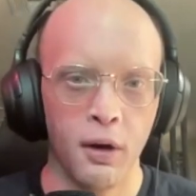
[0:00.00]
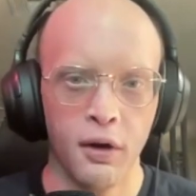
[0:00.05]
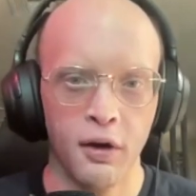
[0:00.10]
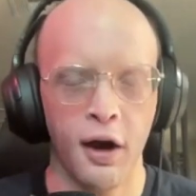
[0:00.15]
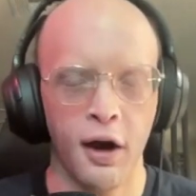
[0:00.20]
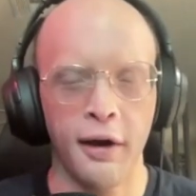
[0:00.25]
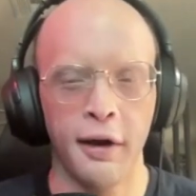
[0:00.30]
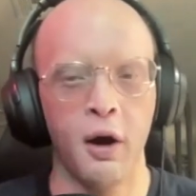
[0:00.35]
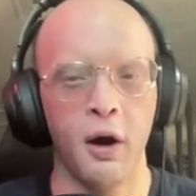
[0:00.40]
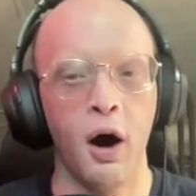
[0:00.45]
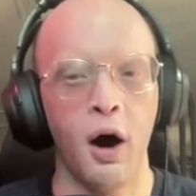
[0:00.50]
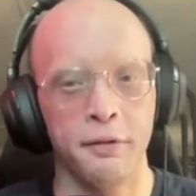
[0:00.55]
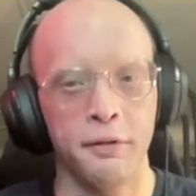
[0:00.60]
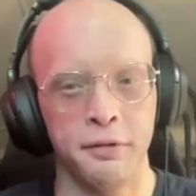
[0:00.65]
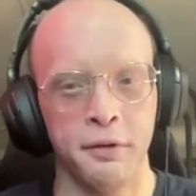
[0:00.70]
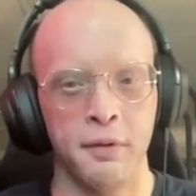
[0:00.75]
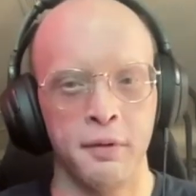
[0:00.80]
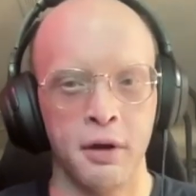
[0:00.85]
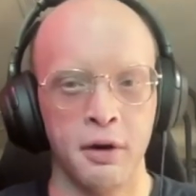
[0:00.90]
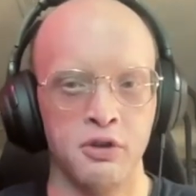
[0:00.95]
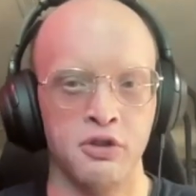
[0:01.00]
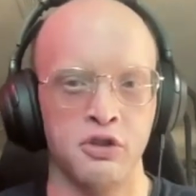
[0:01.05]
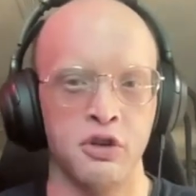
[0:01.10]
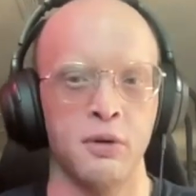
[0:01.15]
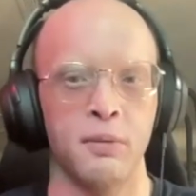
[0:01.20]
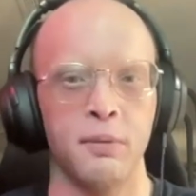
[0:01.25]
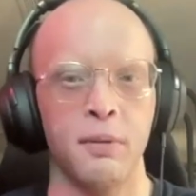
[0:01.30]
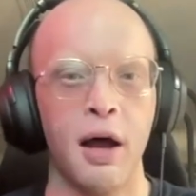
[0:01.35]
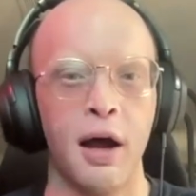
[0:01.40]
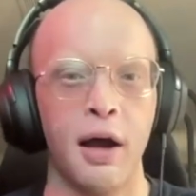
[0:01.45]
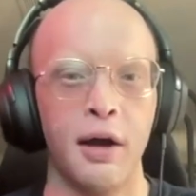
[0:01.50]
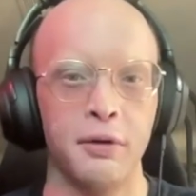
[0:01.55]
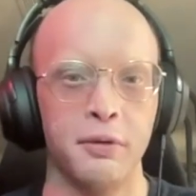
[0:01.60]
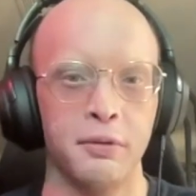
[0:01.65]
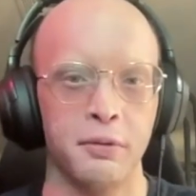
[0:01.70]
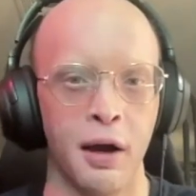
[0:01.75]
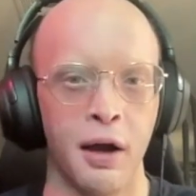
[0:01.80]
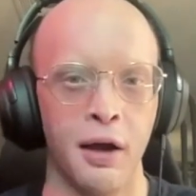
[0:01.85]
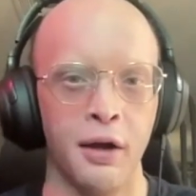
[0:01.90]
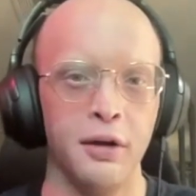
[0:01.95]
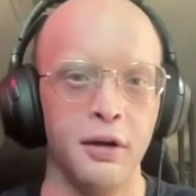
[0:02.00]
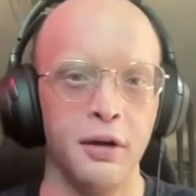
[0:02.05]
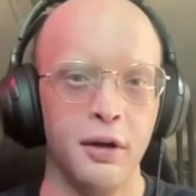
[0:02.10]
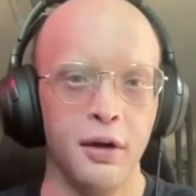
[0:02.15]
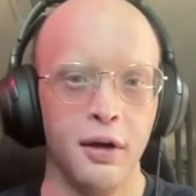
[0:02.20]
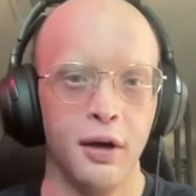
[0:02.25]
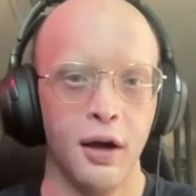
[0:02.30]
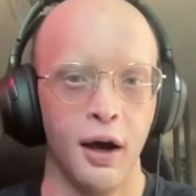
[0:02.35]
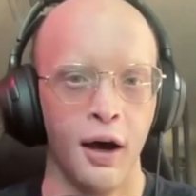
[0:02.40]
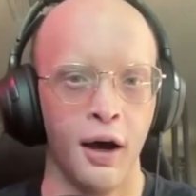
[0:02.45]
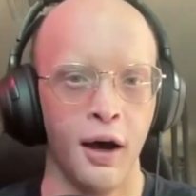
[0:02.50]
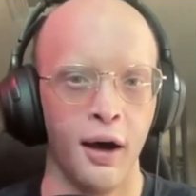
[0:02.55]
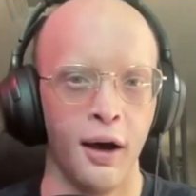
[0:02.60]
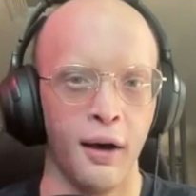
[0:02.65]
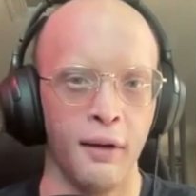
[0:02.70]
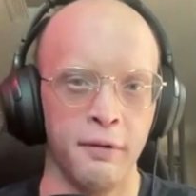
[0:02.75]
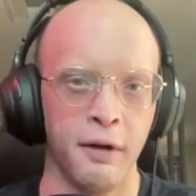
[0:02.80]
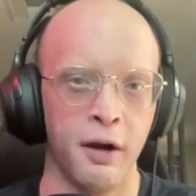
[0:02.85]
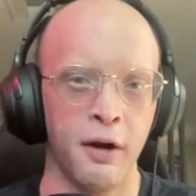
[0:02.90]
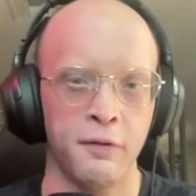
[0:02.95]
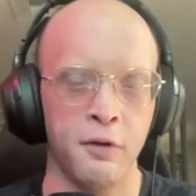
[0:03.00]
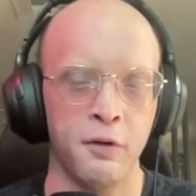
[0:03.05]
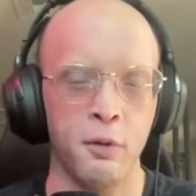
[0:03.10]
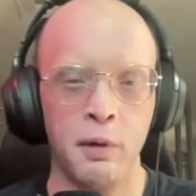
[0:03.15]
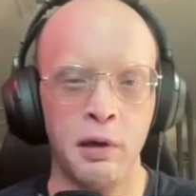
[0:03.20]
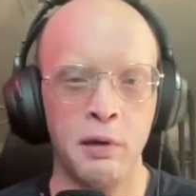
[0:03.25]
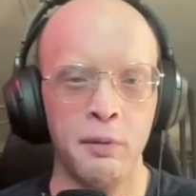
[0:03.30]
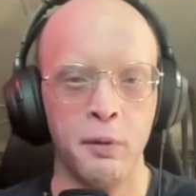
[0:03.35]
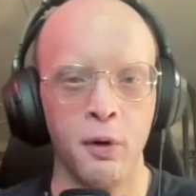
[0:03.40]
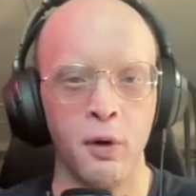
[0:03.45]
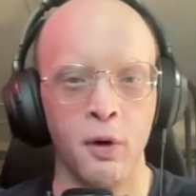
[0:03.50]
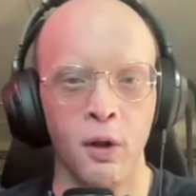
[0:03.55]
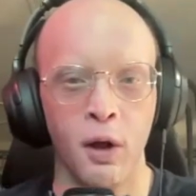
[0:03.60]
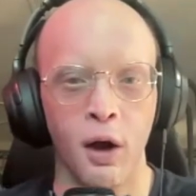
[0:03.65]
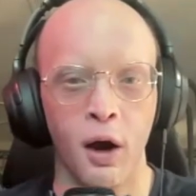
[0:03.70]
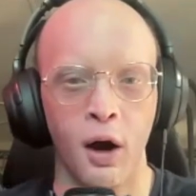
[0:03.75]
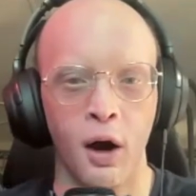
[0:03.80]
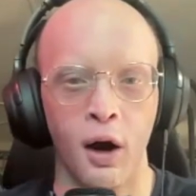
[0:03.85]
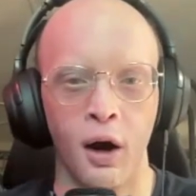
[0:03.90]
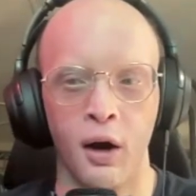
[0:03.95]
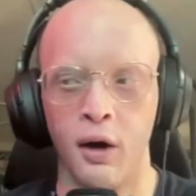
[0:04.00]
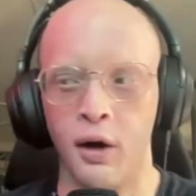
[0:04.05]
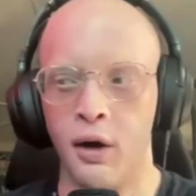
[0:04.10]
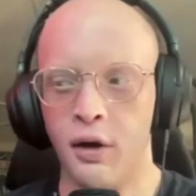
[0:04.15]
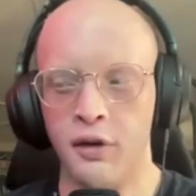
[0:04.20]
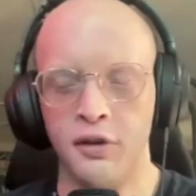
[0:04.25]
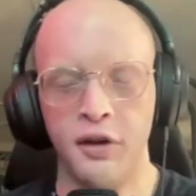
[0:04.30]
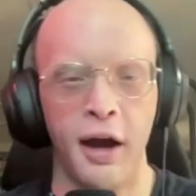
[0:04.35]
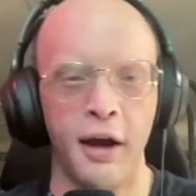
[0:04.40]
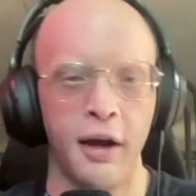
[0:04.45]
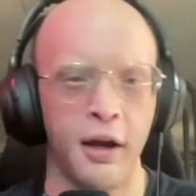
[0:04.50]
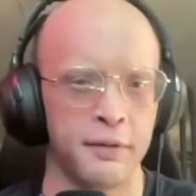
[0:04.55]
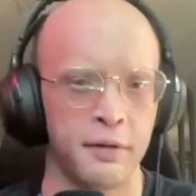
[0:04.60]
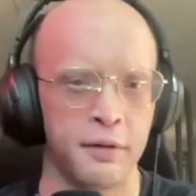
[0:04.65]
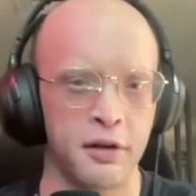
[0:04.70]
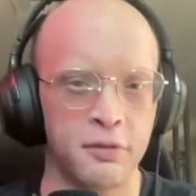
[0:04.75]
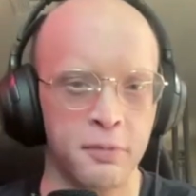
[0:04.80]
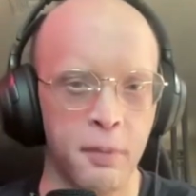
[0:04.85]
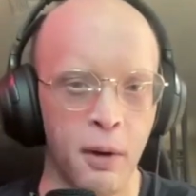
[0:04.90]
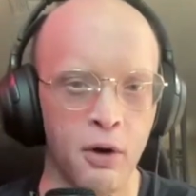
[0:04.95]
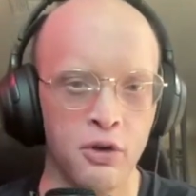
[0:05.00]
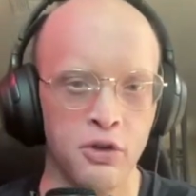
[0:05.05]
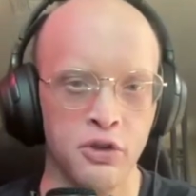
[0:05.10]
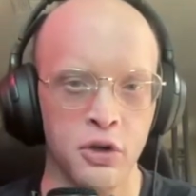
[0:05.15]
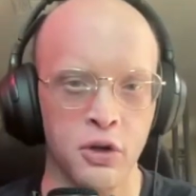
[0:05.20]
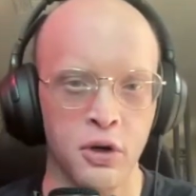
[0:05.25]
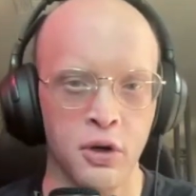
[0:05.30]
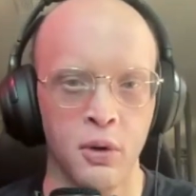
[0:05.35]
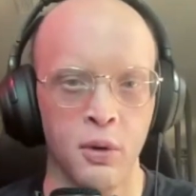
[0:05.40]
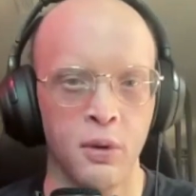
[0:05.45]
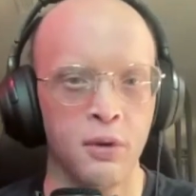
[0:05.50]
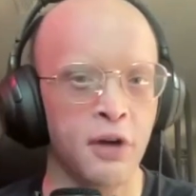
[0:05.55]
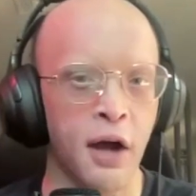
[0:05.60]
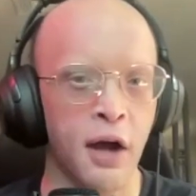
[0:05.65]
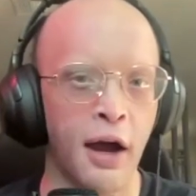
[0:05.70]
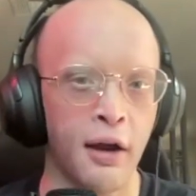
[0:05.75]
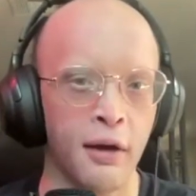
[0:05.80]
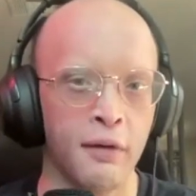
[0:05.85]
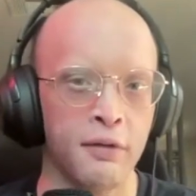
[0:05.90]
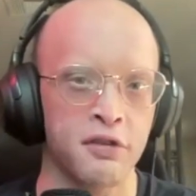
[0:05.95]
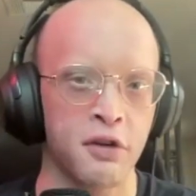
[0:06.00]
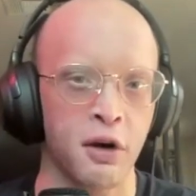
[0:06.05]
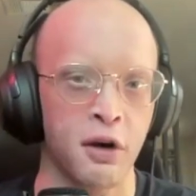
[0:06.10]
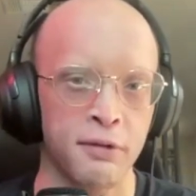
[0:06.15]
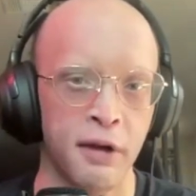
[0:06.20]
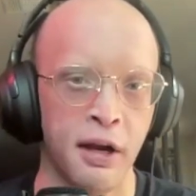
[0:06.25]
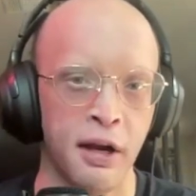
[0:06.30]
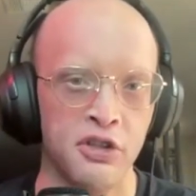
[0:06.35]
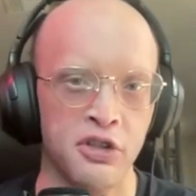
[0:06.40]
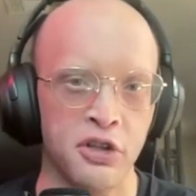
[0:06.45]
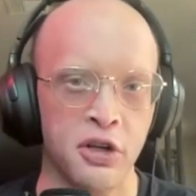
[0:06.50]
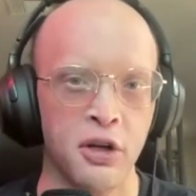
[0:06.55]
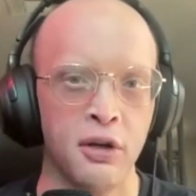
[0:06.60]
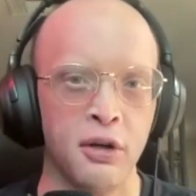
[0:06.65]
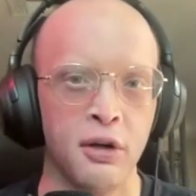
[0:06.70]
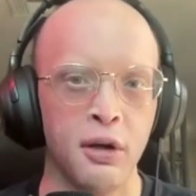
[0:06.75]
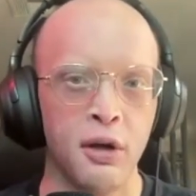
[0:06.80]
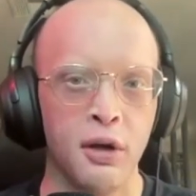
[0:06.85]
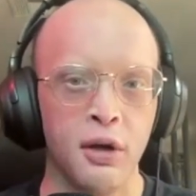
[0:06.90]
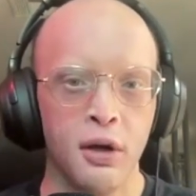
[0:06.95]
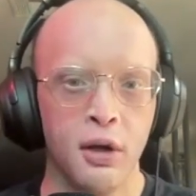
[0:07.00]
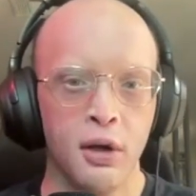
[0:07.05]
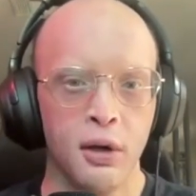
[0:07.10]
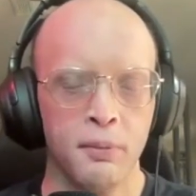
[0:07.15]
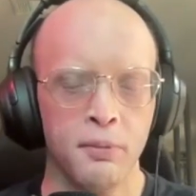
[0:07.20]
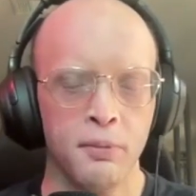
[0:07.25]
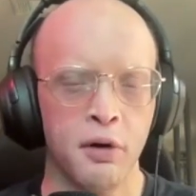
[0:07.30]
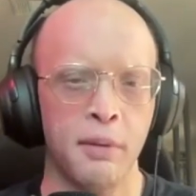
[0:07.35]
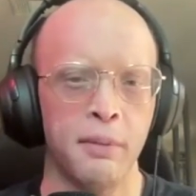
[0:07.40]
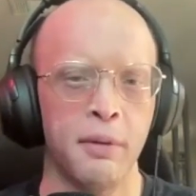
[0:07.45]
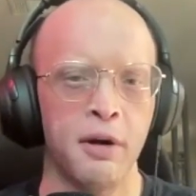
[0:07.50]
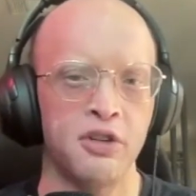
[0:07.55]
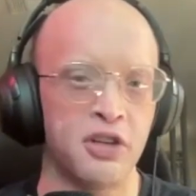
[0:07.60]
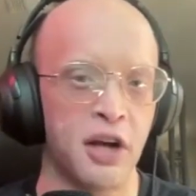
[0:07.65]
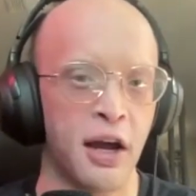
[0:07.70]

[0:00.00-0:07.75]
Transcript: cutting off of their germline, right? Very few people are dying of exposure or dying of starvation pretty much